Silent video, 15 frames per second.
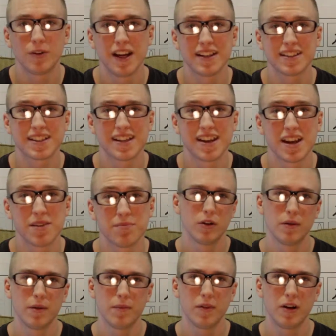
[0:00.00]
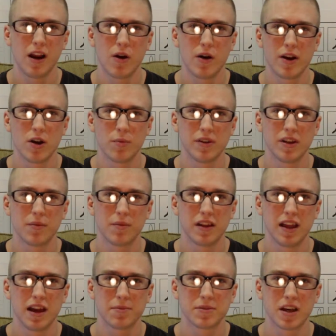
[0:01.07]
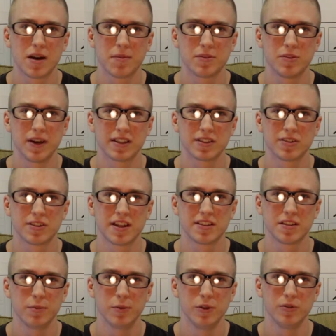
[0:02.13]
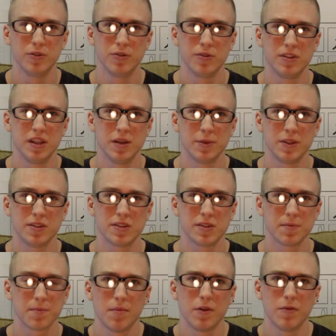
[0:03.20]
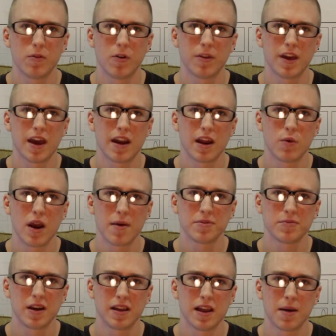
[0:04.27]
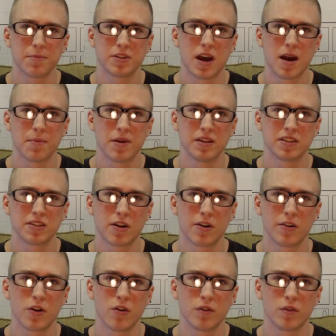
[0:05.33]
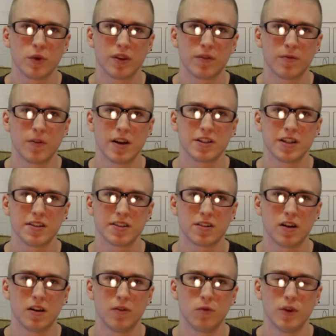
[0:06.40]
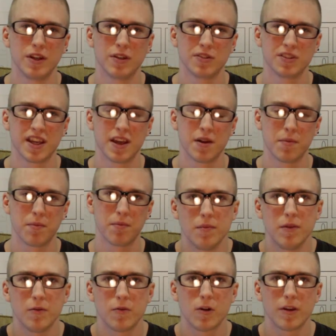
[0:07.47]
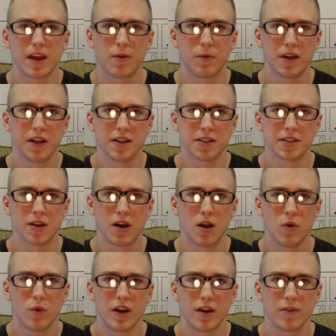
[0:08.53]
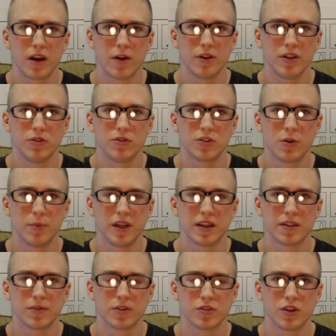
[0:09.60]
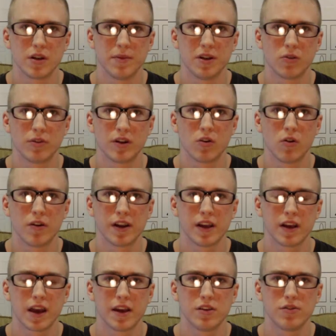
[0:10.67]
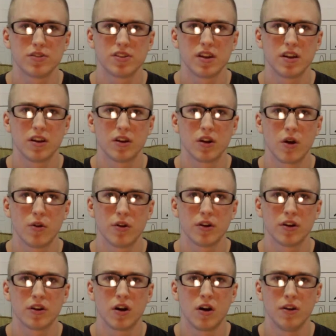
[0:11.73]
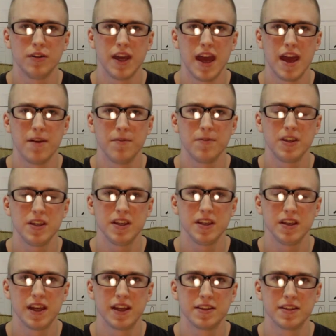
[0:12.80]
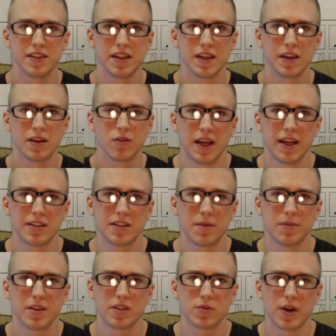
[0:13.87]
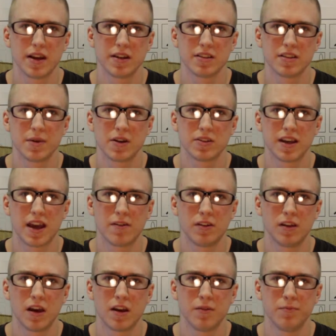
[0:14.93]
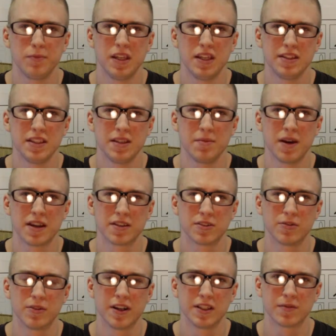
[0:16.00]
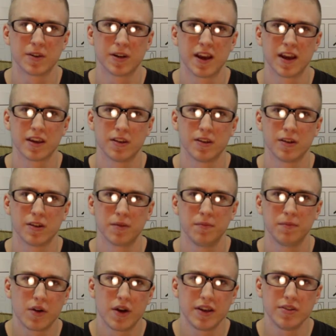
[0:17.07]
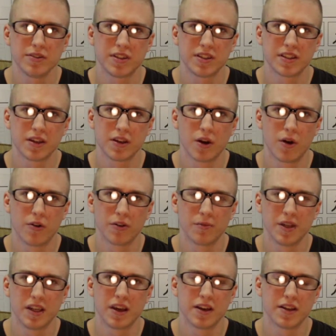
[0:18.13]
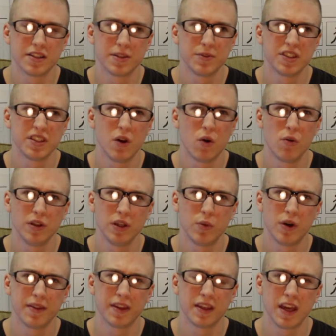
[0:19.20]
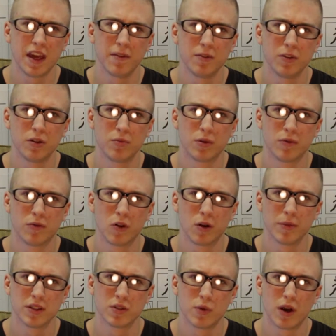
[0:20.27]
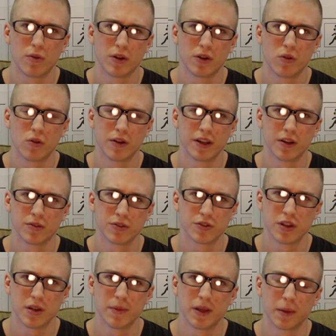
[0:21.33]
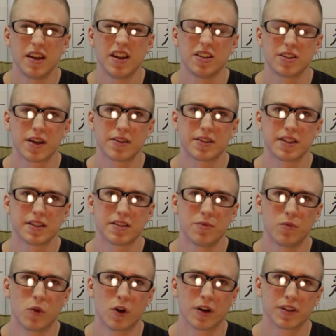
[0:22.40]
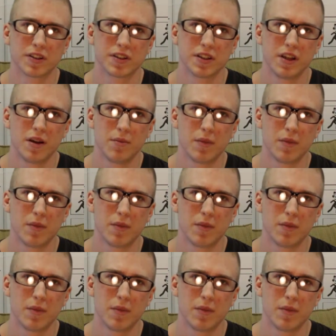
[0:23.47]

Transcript: Rant time! Remember how I opened up my laptop to exercise the Bluetooth demons? Before that, I wiped my laptop and started over with a fresh install of Windows 10. Before that reinstall, whenever I would use OBS for streaming or recording, I used an encoder called NVENC. Heads up, this rant is about to have a lot of PC Master Race vernacular. So I used this encoder because it was the only one that gave good performance while recording or streaming. Here's how the system works.